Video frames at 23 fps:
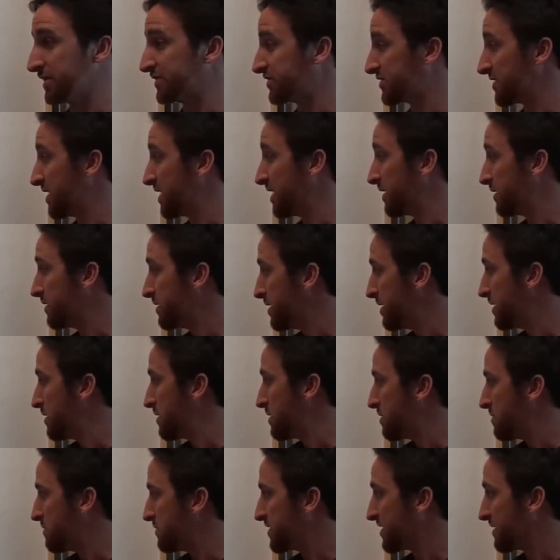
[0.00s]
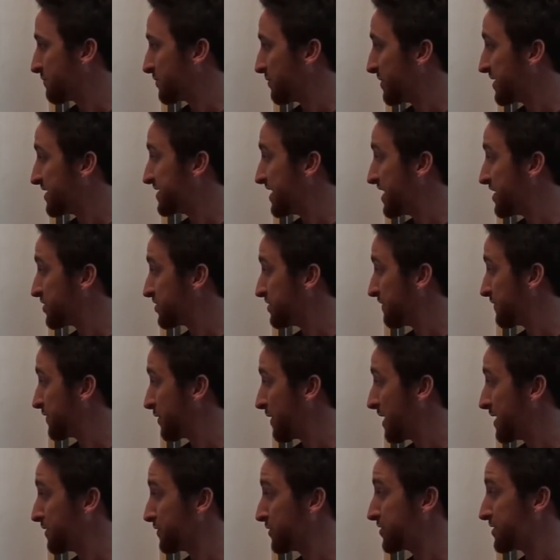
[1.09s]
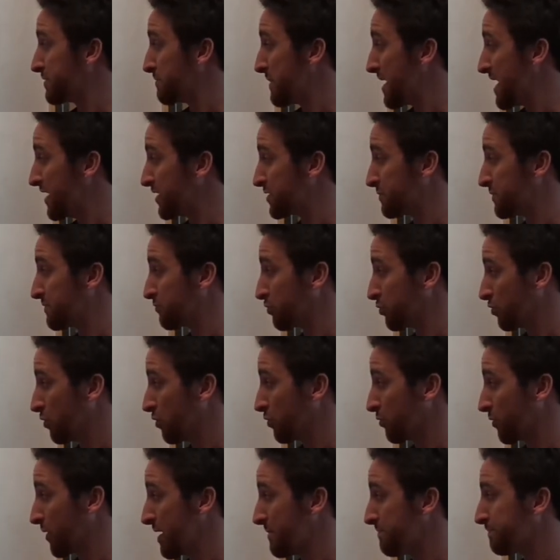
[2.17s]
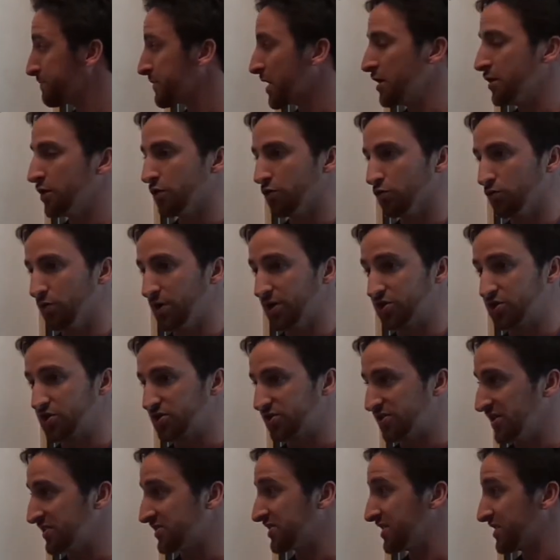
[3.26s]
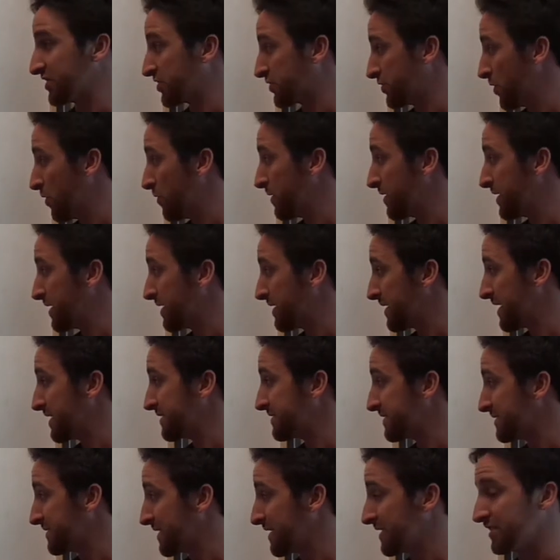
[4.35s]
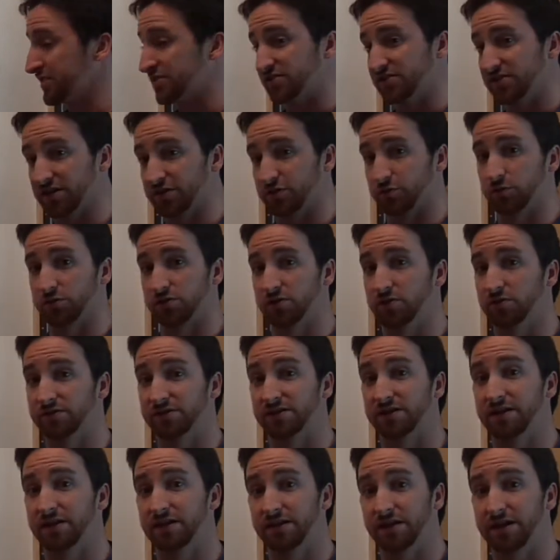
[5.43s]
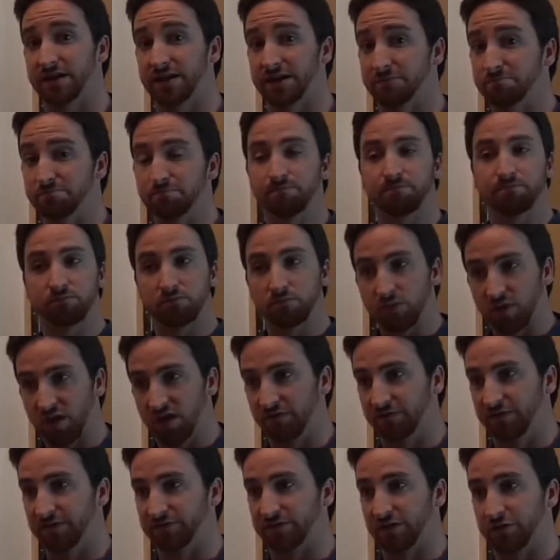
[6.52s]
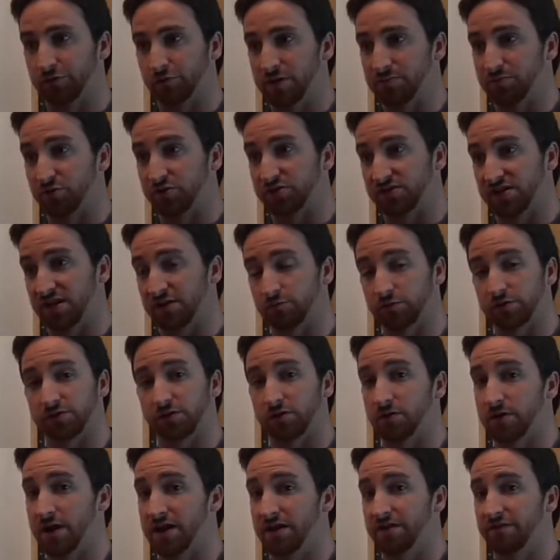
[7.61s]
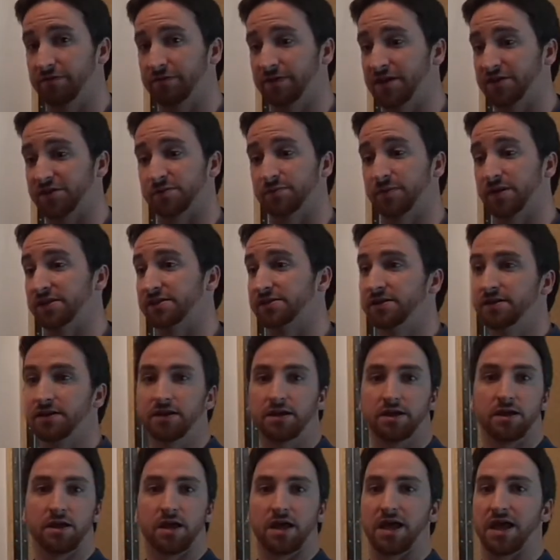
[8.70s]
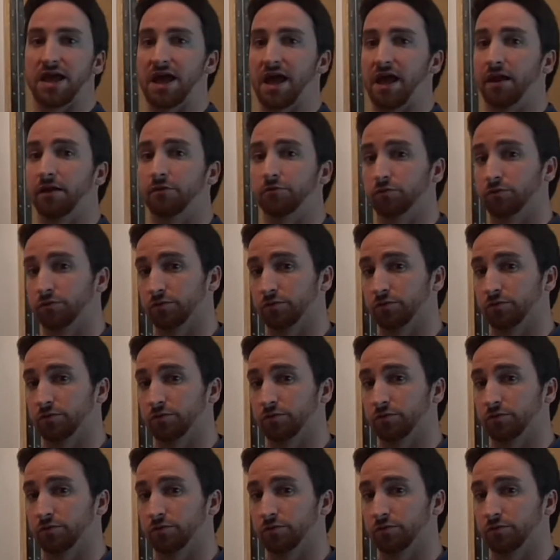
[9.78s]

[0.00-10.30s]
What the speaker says: It's the implementation of their energy management program, which, since they started in 1996, resulted in a 53% return on investment and